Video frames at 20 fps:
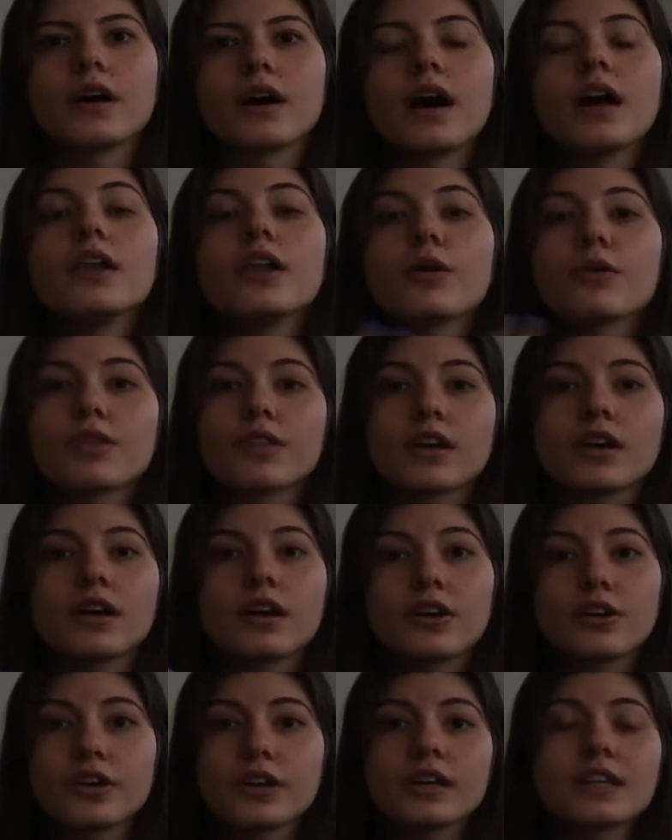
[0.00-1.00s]
allows
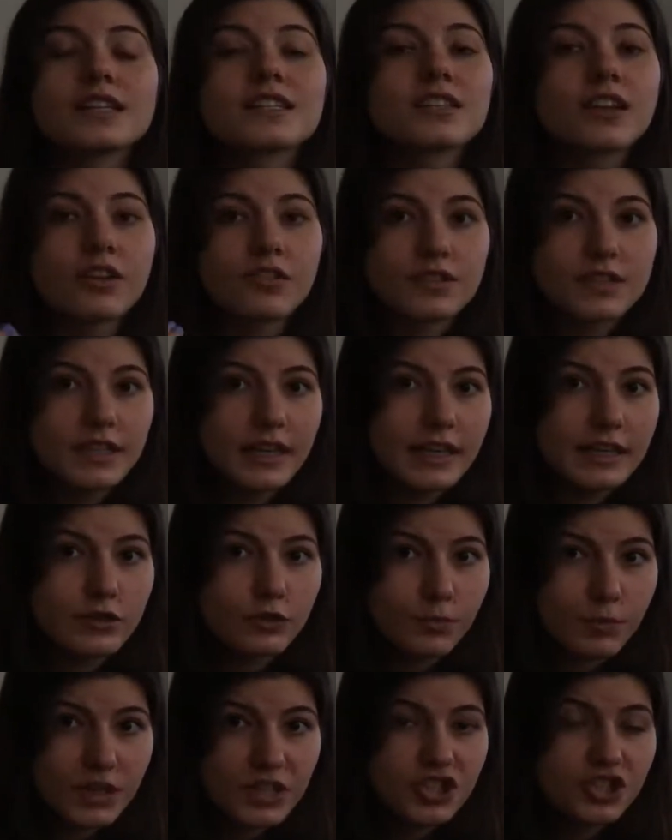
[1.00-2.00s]
the release of
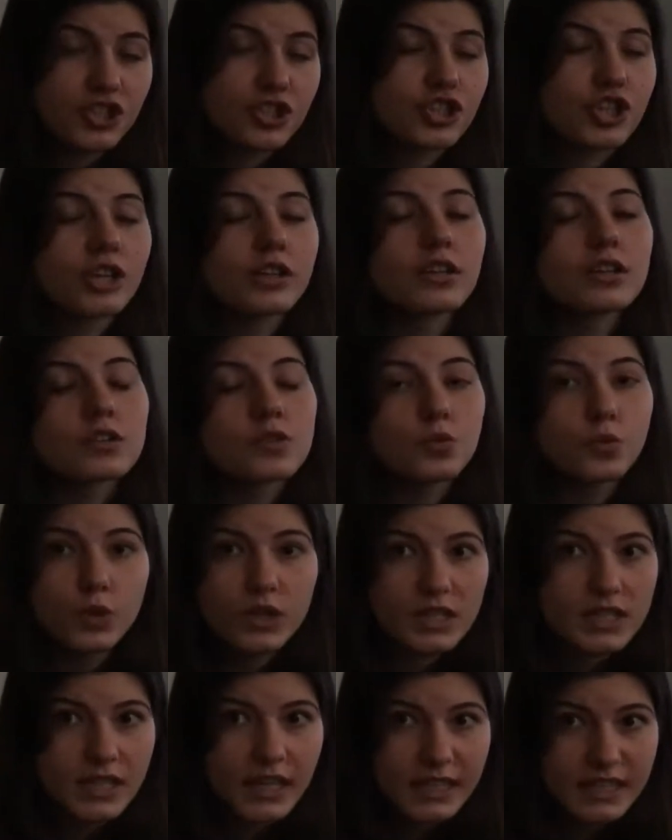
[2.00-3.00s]
Ca2 plus channels
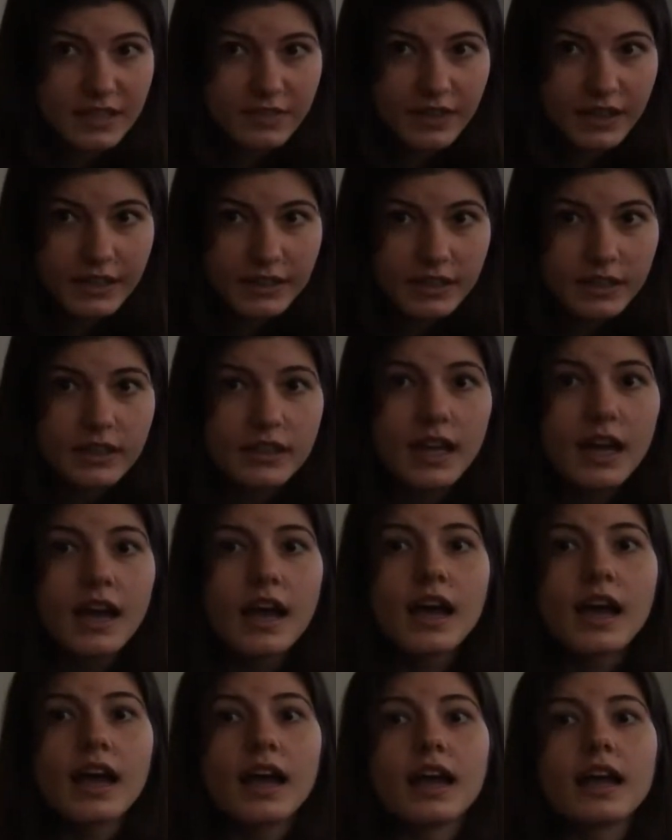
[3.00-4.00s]
once activated,
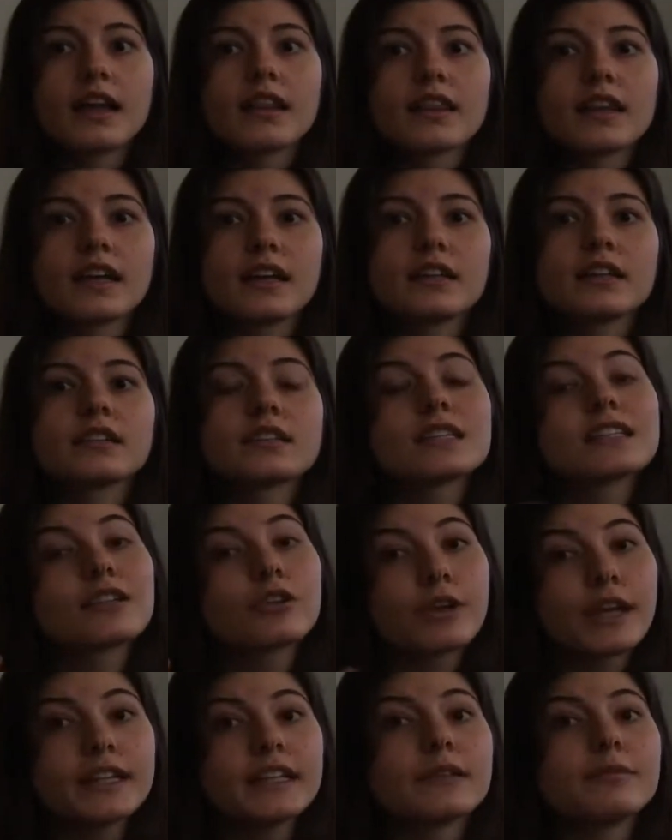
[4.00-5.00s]
and then it is
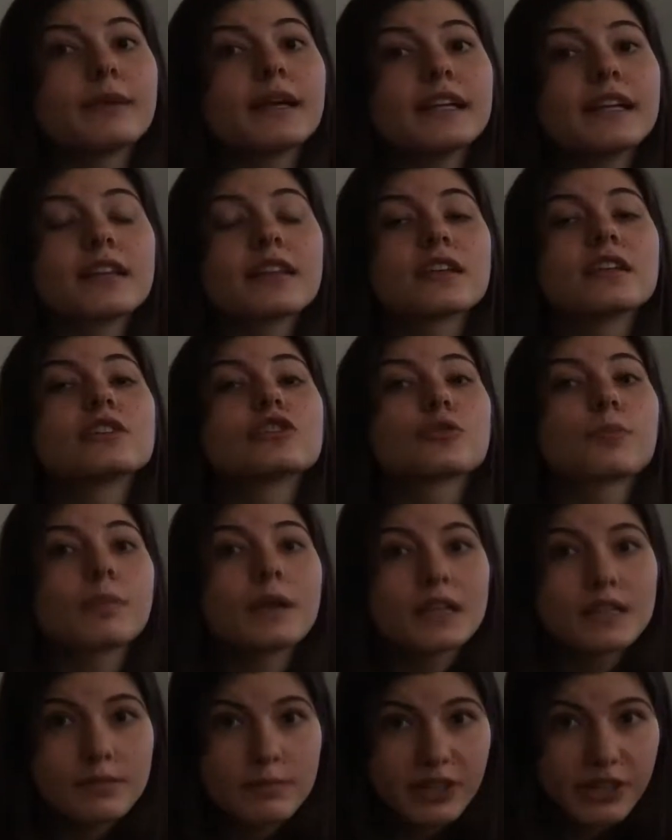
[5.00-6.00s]
located mainly in the
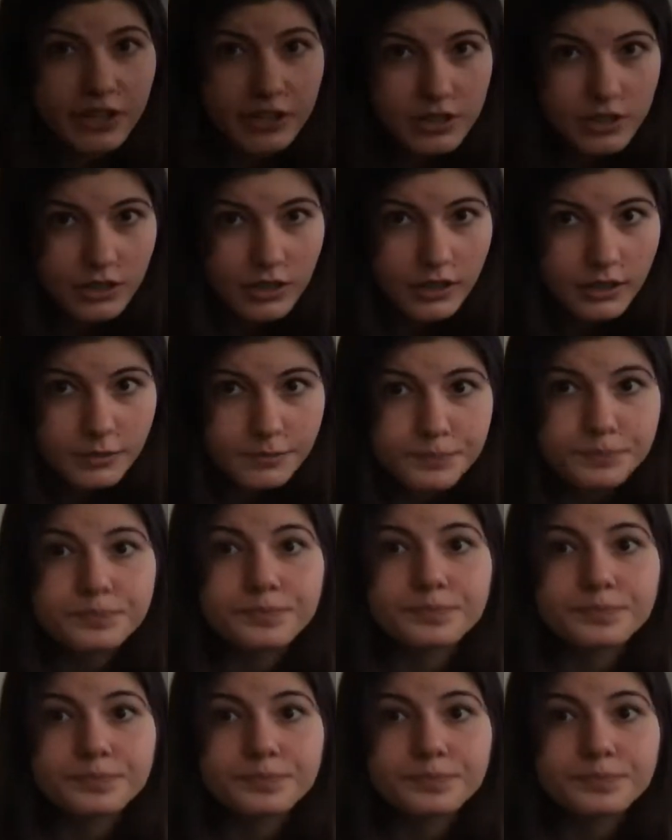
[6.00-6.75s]
endoplasmic reticulum.